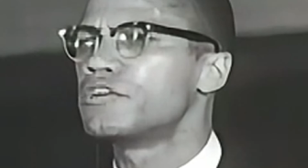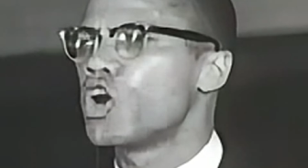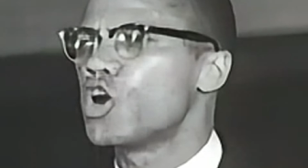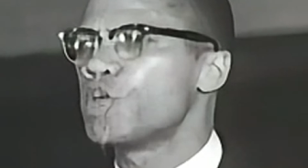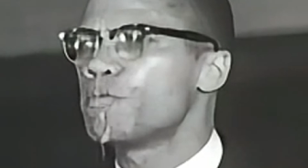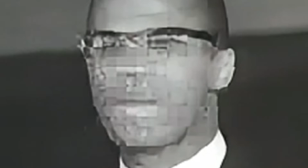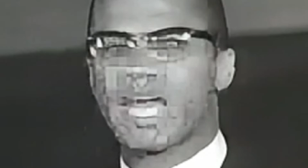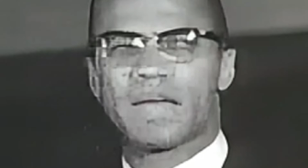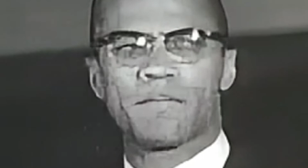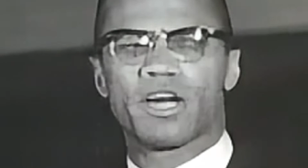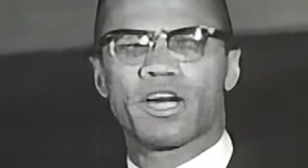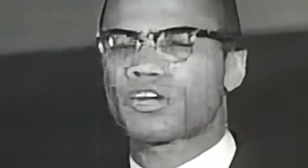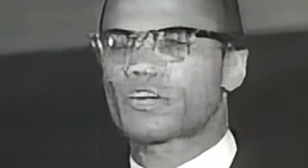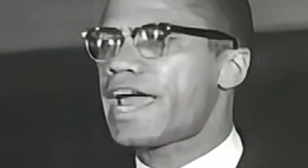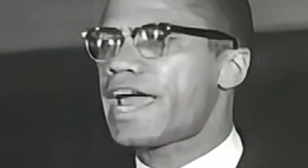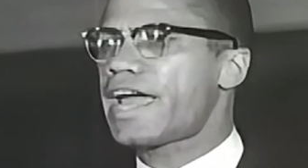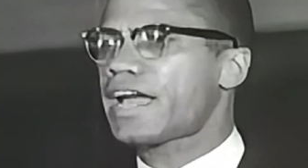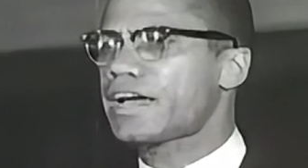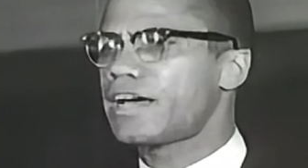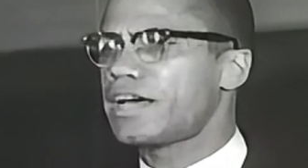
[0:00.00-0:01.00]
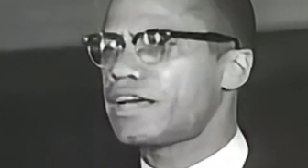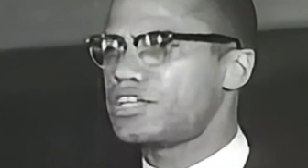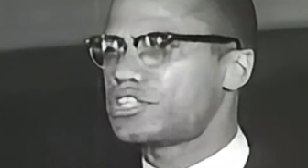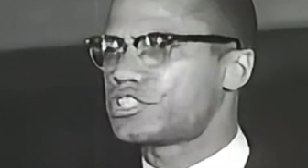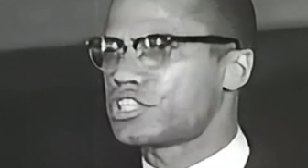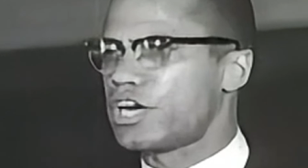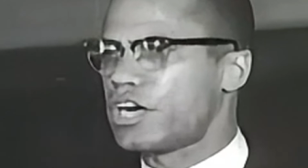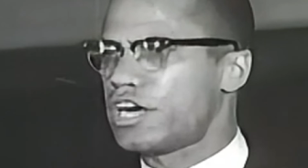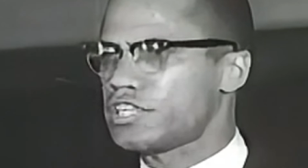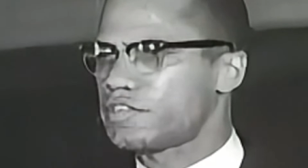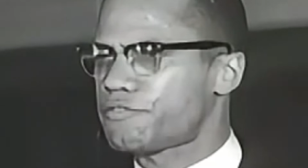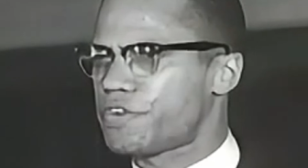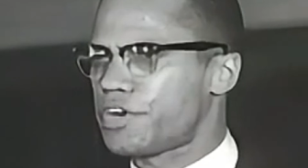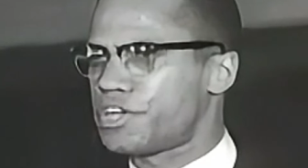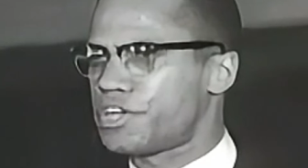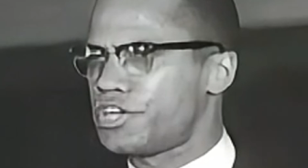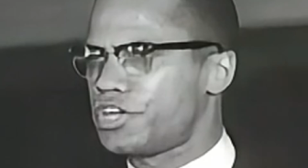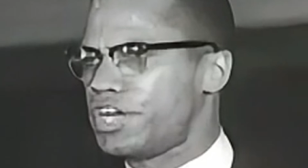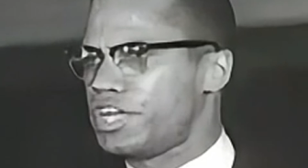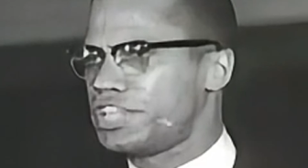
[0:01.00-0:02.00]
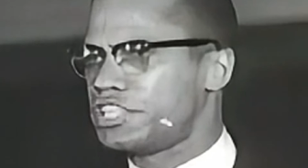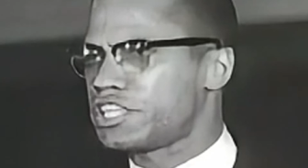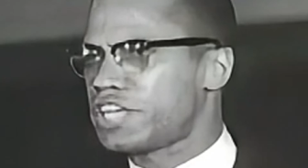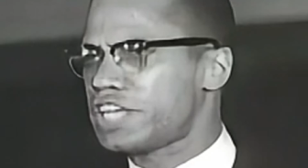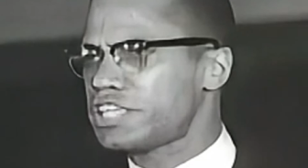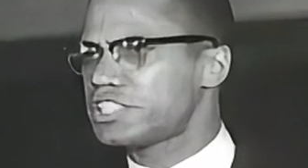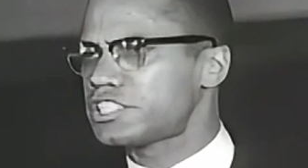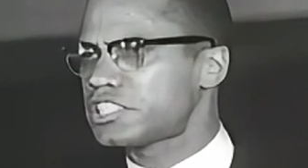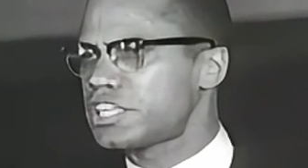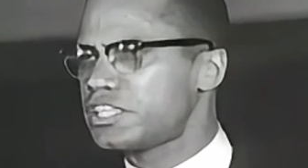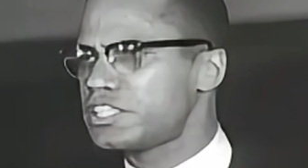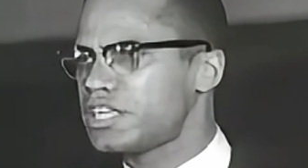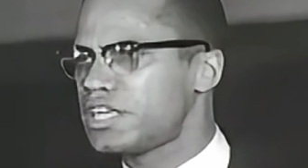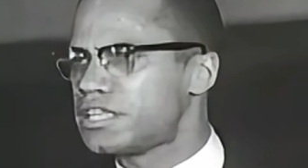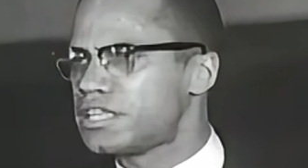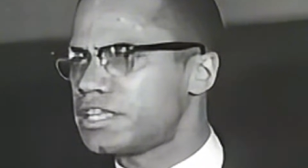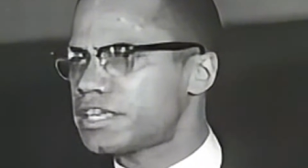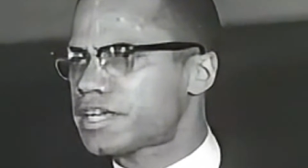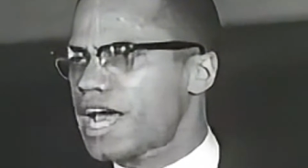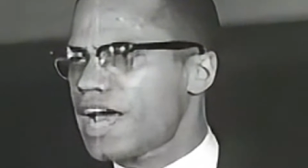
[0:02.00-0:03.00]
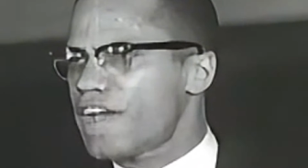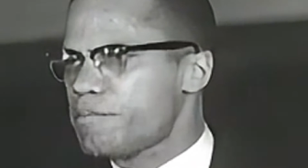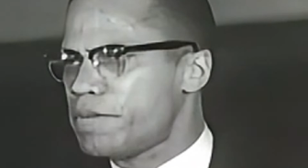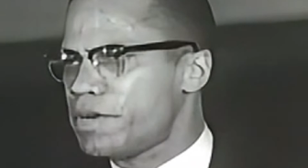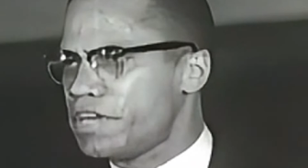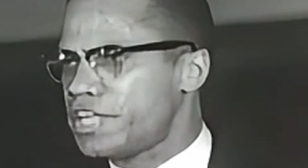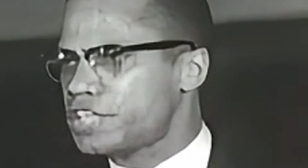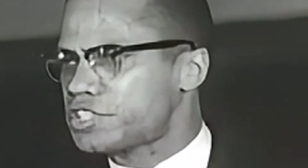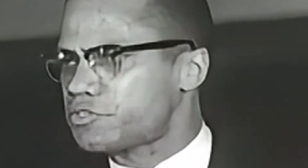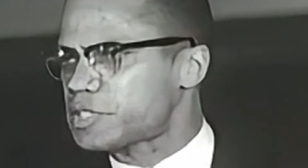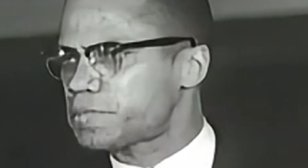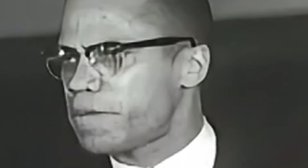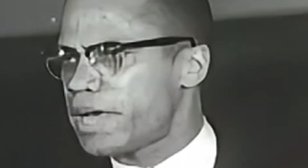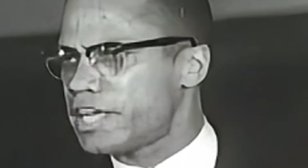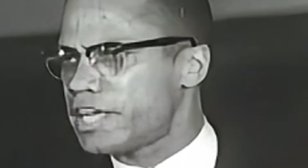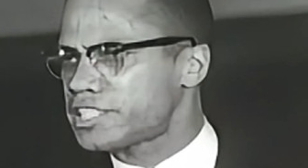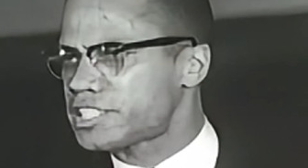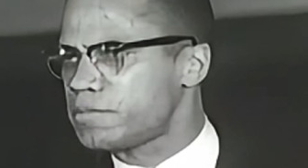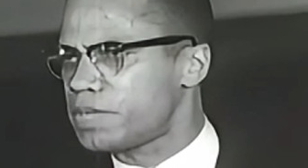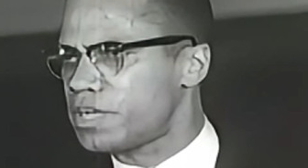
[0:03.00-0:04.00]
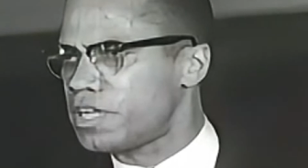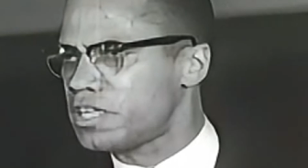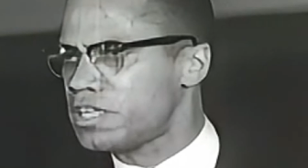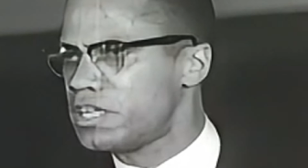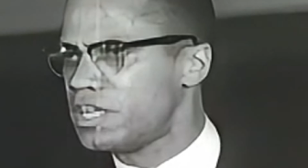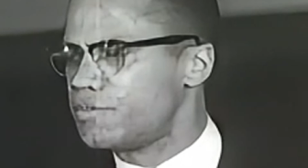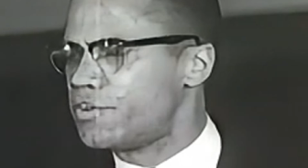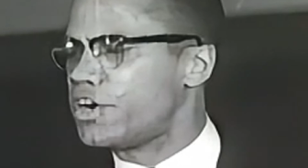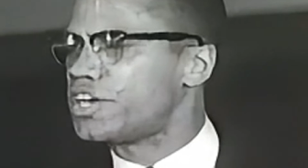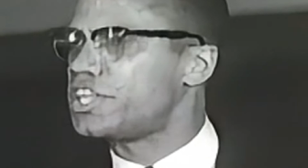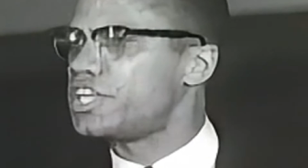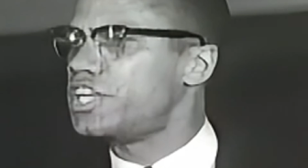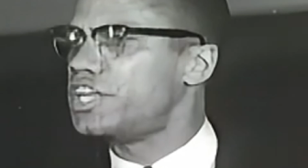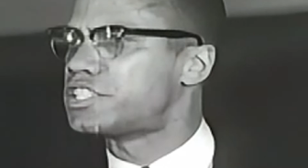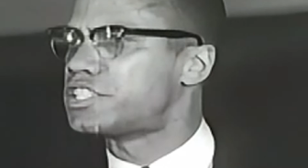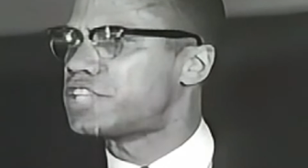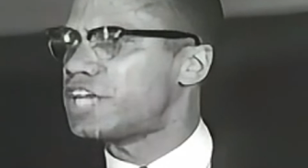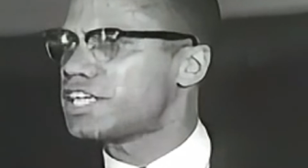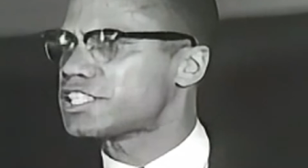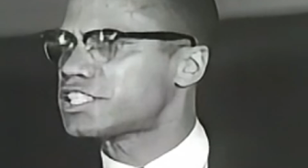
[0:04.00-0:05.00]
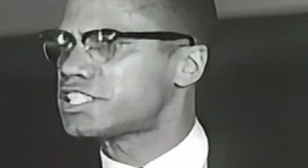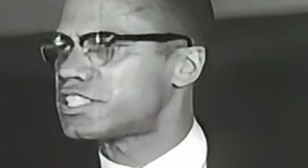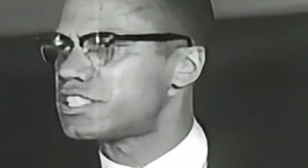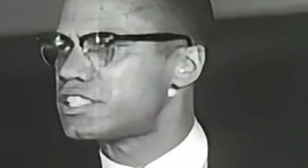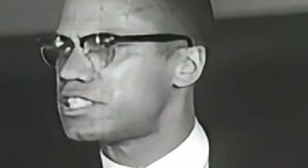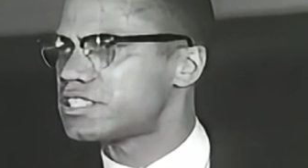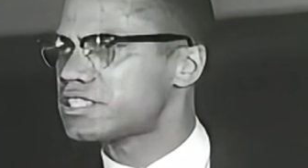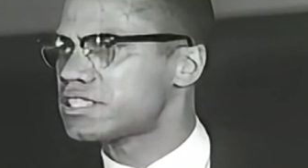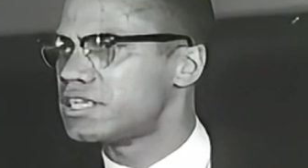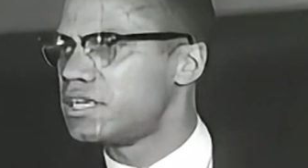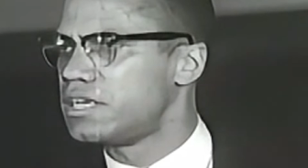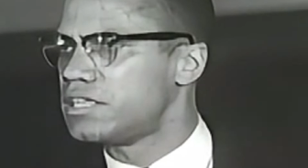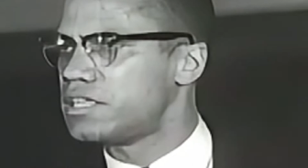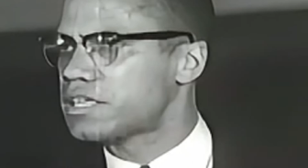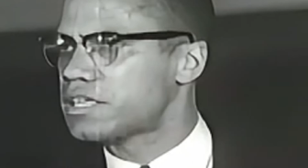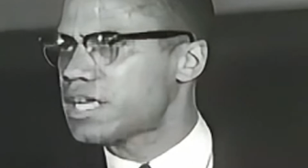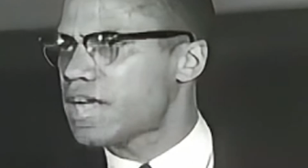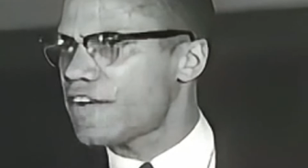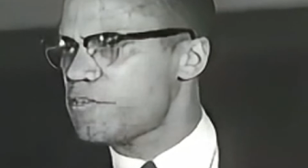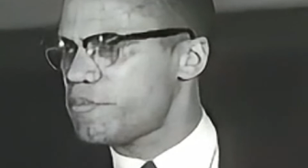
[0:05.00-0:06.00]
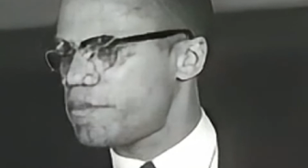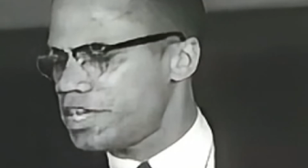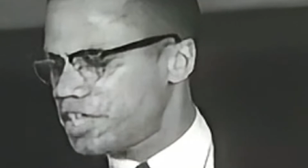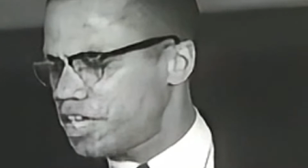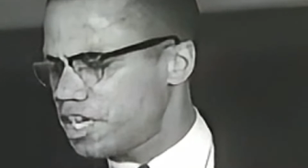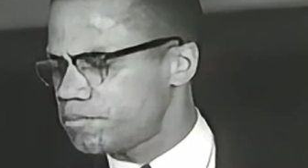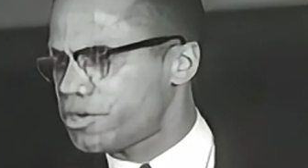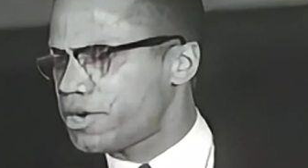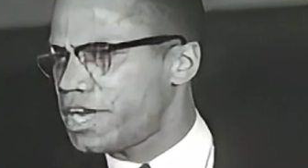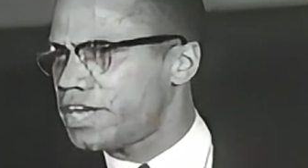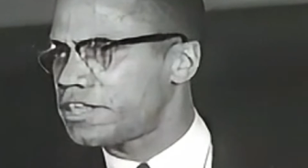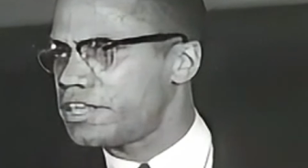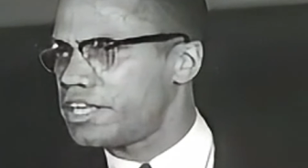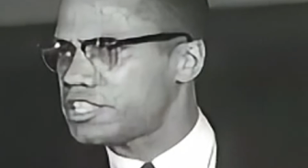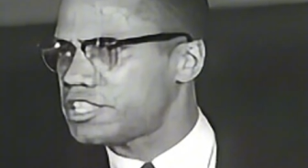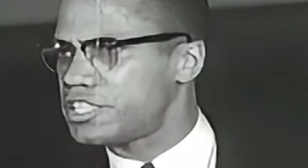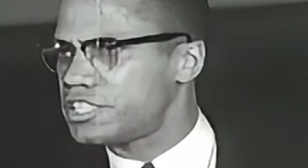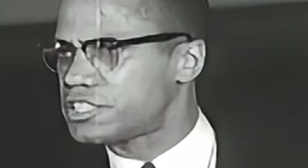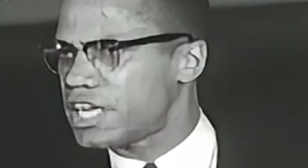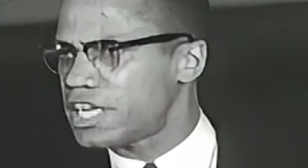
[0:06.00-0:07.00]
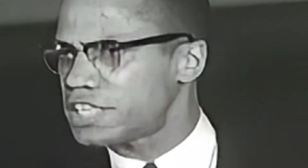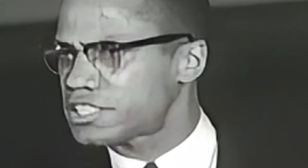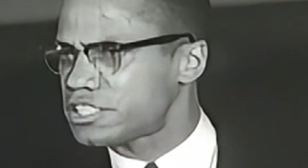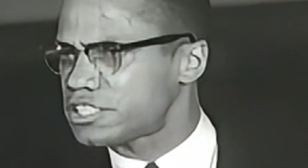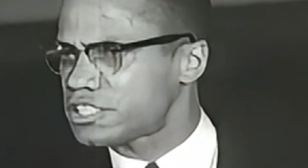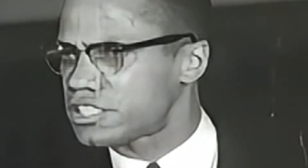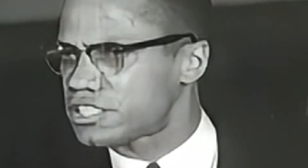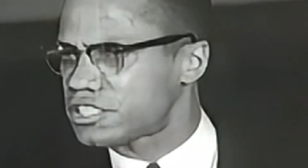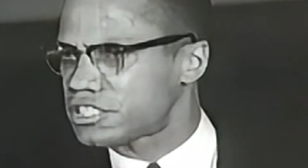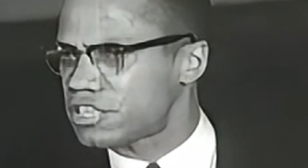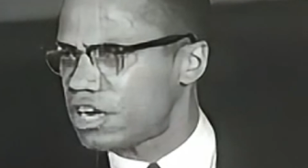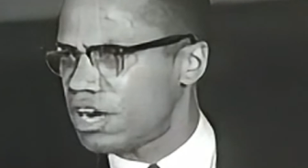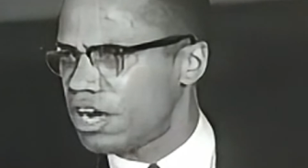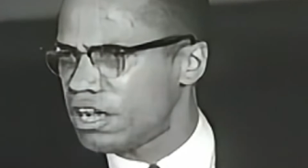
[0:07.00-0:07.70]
Don't blame a cracker in Georgia for your injustices. The government is responsible for the injustices. The government can bring these injustices to